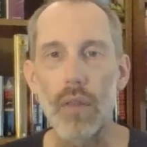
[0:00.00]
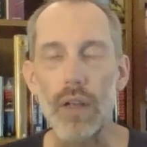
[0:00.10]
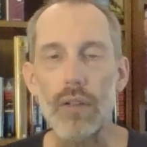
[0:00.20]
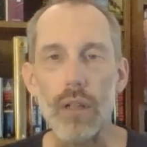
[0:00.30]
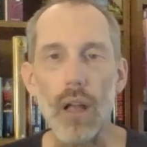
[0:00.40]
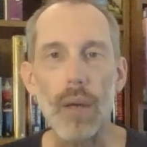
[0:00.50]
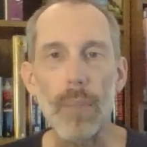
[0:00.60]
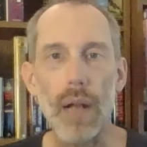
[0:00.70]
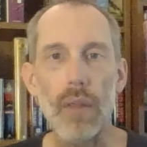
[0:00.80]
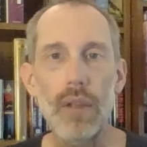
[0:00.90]
There's a lot
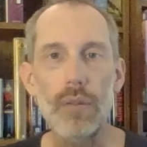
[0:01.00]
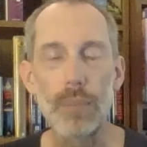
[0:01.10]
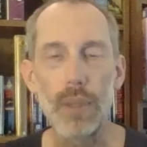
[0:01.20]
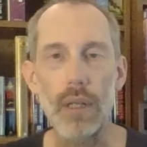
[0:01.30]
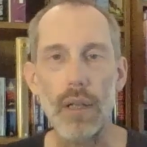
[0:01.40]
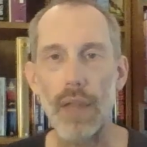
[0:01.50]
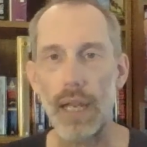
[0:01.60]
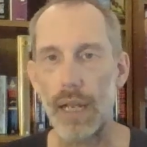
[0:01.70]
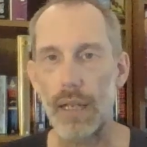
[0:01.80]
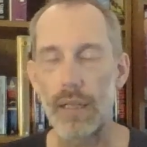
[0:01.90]
about this book
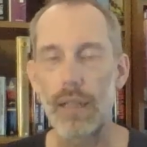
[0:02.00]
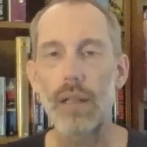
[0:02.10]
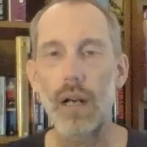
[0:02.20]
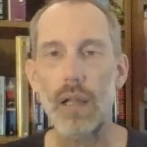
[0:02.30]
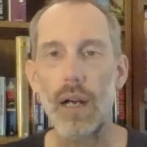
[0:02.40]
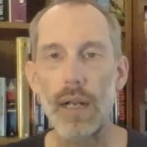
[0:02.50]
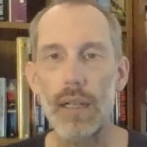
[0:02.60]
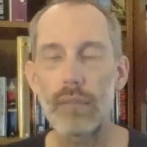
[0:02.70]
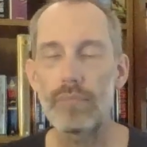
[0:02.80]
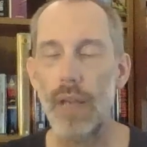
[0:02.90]
that I did not
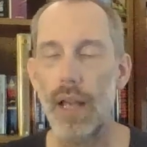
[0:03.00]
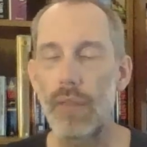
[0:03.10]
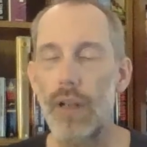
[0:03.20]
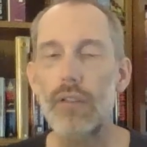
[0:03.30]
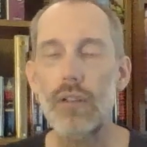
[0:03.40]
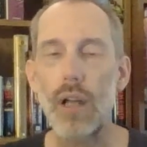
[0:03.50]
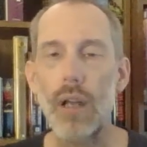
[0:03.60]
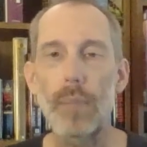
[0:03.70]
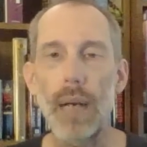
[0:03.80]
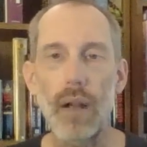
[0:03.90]
like, and there's a
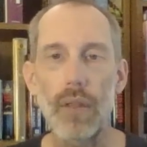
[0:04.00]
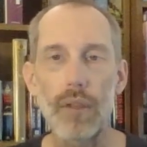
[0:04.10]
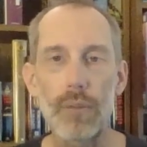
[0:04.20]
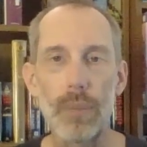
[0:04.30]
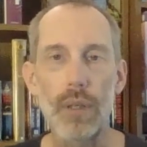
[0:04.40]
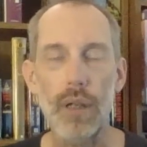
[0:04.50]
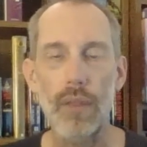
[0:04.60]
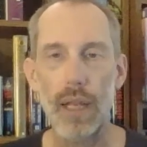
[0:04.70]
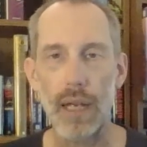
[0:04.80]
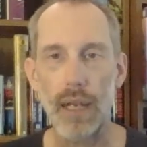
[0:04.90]
lot about this book
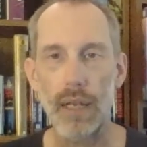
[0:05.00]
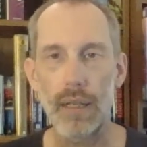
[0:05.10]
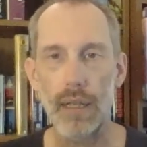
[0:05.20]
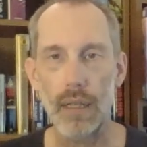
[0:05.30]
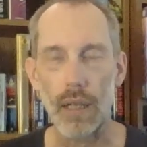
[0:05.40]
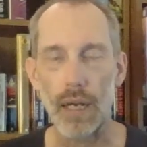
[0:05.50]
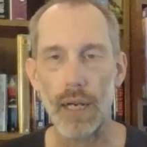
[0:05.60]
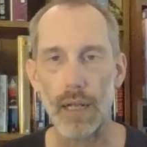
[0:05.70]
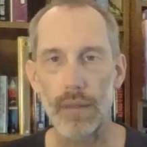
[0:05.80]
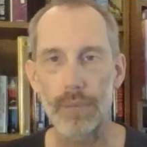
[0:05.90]
that I did
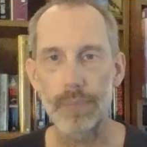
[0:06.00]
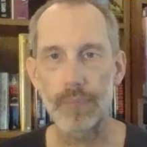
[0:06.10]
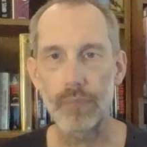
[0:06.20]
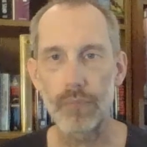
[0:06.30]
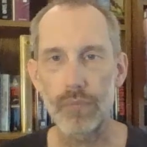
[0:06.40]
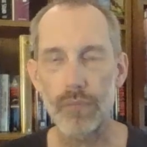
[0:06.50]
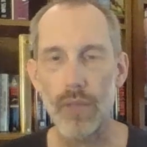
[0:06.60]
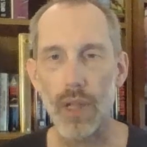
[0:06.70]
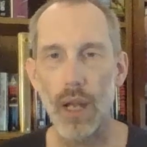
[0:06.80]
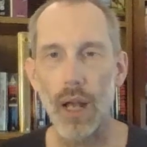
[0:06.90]
like.
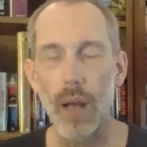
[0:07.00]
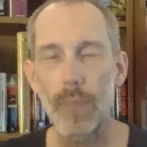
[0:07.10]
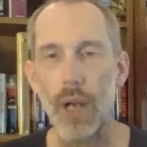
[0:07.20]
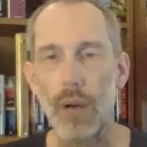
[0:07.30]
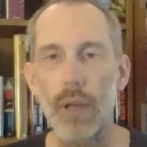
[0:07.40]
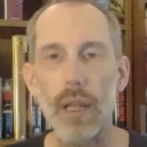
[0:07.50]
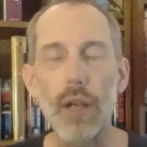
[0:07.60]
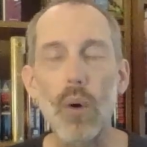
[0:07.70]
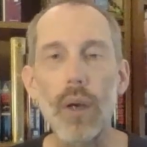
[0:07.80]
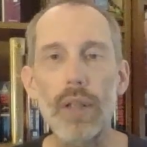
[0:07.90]
Not
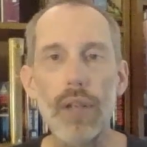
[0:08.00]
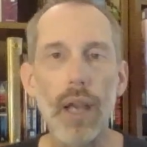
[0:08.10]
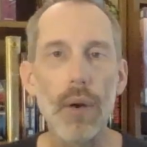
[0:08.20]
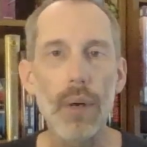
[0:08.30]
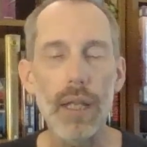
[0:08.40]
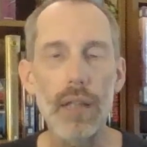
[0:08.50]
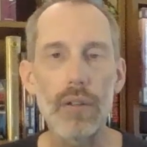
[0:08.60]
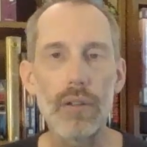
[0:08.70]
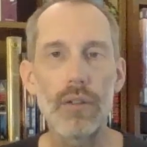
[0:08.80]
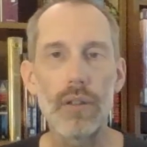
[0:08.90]
really going to go
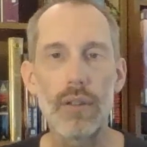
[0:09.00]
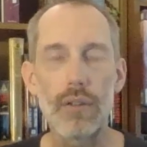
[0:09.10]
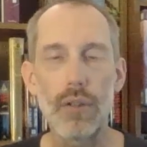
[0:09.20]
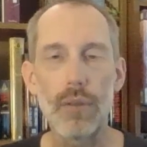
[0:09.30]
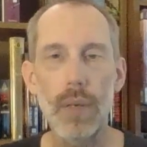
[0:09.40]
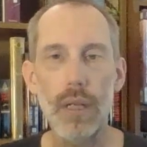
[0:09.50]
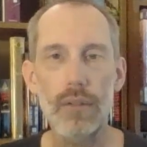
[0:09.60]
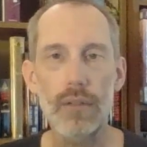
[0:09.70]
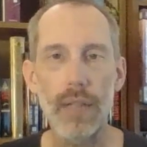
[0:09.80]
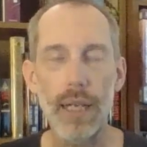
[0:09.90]
into too
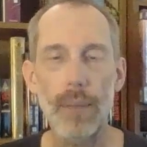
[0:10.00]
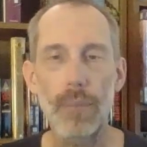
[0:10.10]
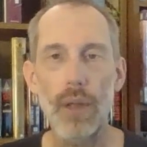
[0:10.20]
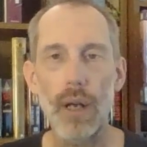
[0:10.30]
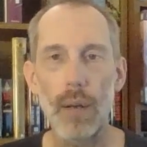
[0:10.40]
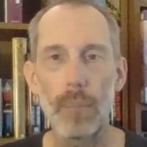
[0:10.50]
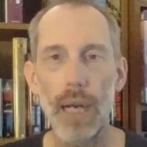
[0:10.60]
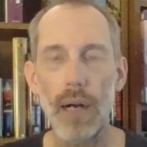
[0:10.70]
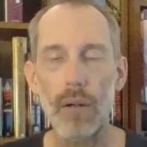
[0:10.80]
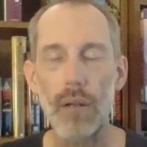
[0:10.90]
much depth
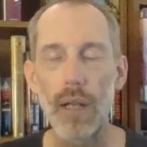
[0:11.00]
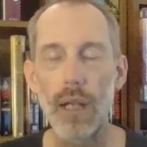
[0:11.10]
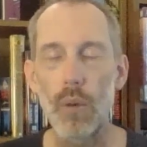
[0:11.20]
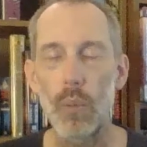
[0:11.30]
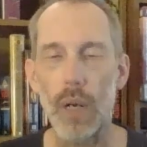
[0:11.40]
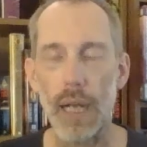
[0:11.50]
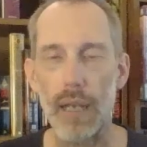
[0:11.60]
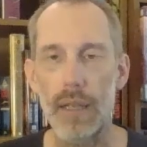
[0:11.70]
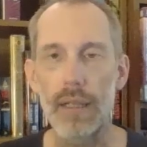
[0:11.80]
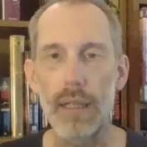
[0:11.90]
about what
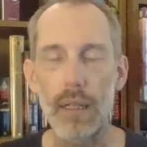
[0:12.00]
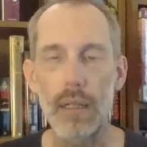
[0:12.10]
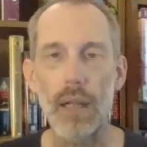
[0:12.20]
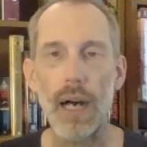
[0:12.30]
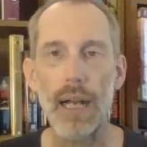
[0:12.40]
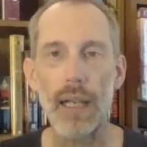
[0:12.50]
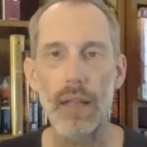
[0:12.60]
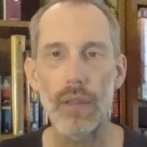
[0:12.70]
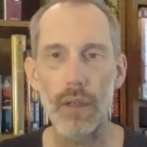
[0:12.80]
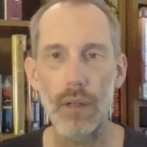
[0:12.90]
I didn't like
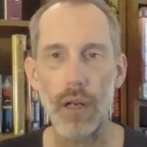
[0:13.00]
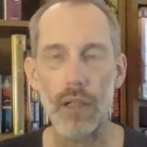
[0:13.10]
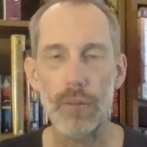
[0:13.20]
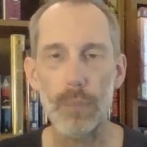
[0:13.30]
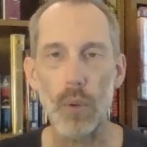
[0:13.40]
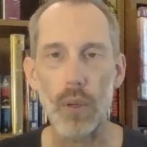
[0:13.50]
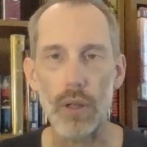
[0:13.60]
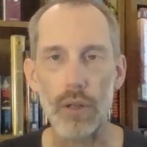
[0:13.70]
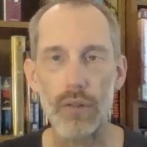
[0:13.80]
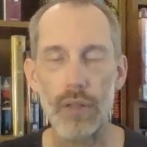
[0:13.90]
in the non
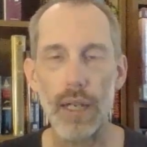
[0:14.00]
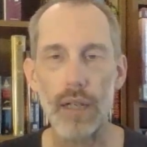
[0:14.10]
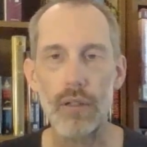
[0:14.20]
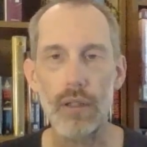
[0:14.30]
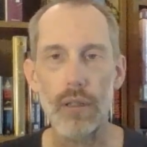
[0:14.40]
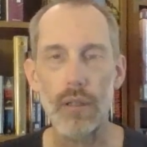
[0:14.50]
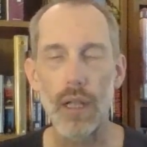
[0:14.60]
spoiler section.